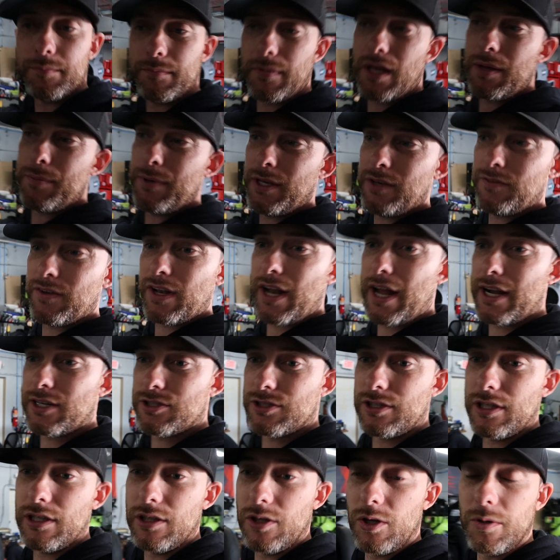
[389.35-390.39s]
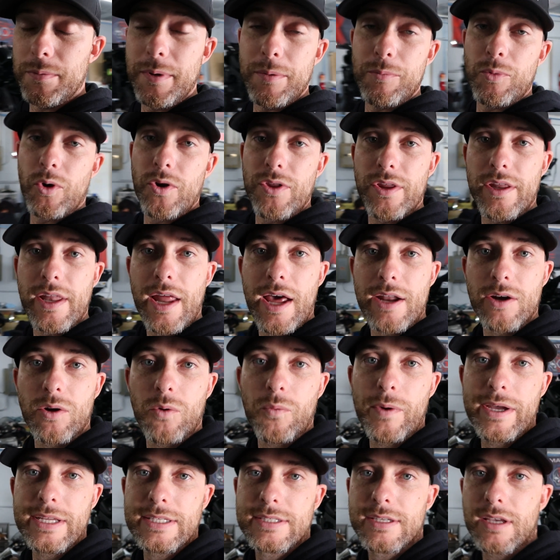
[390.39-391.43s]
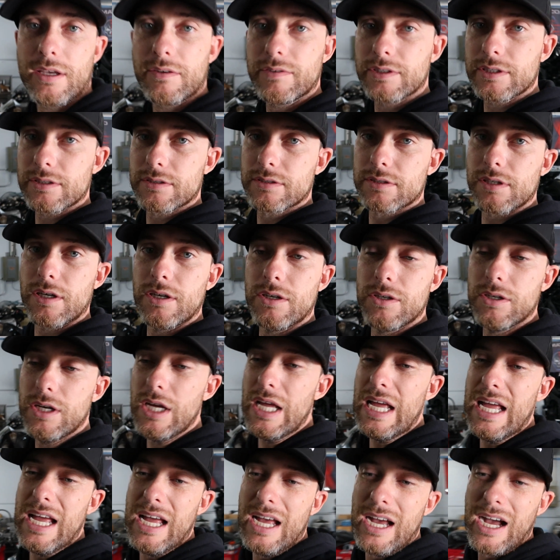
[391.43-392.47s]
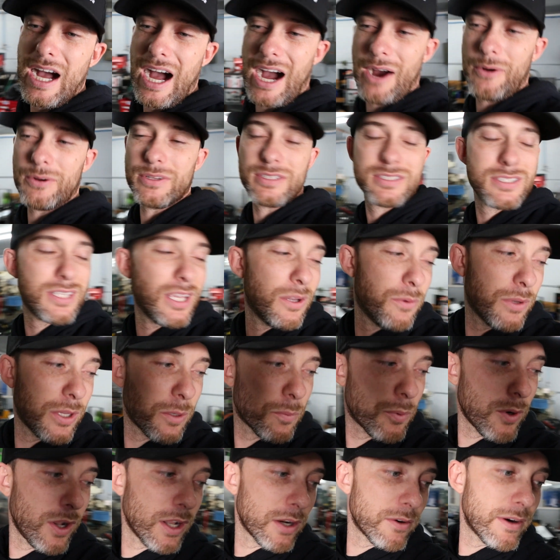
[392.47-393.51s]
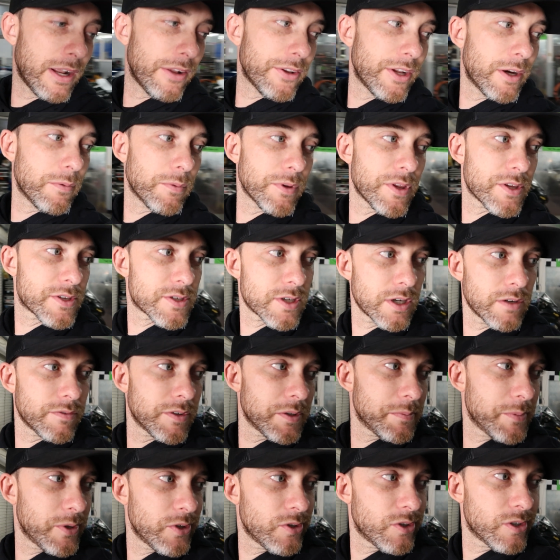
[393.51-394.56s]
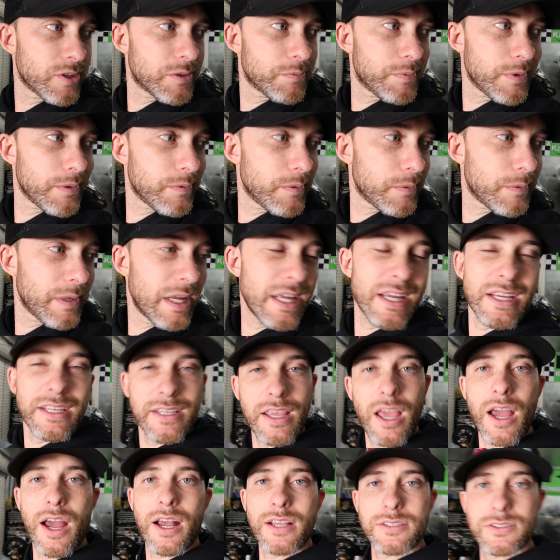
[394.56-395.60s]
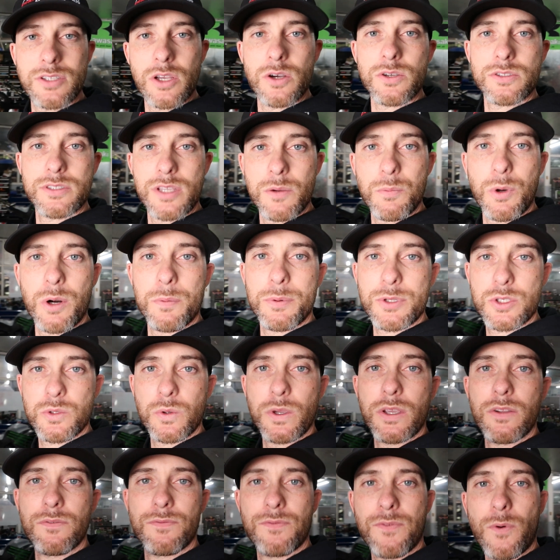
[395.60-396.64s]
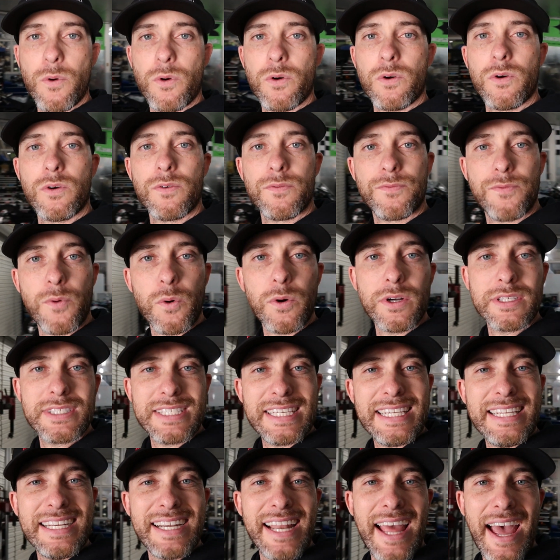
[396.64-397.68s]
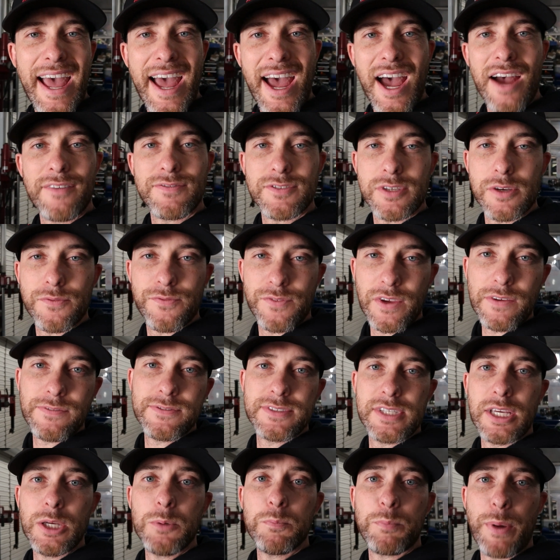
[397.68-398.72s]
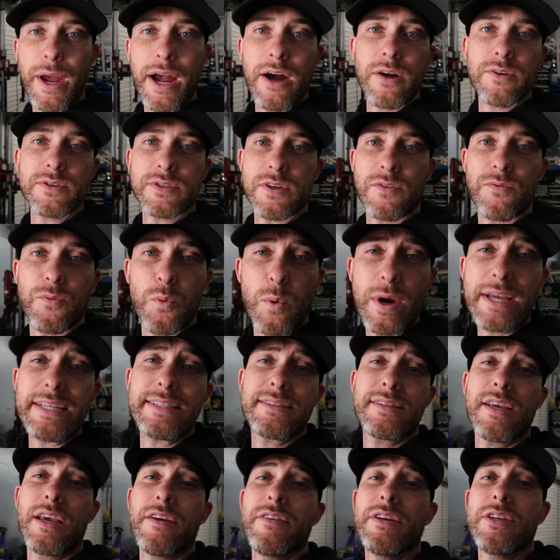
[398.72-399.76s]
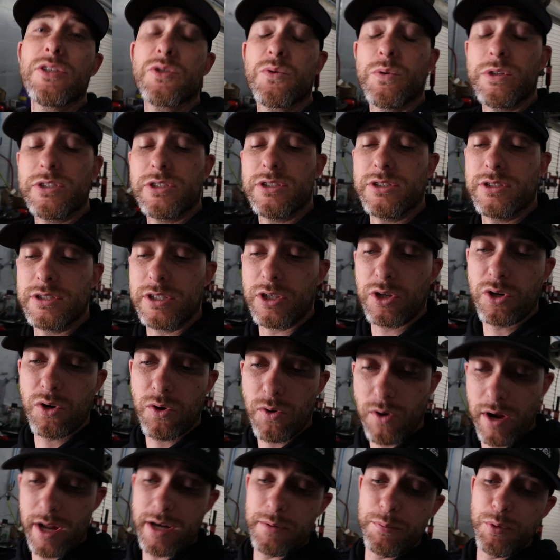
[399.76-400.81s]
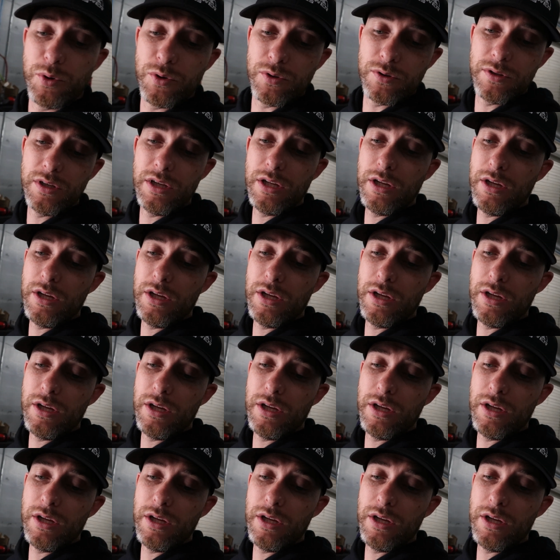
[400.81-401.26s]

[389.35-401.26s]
Maybe even actually a little bit more than that on weight savings. So I would say we could probably round up with the servo motor, blah, blah, blah. Yeah, so somewhere between 14 and a half to 15 pounds of weight savings, which is incredible,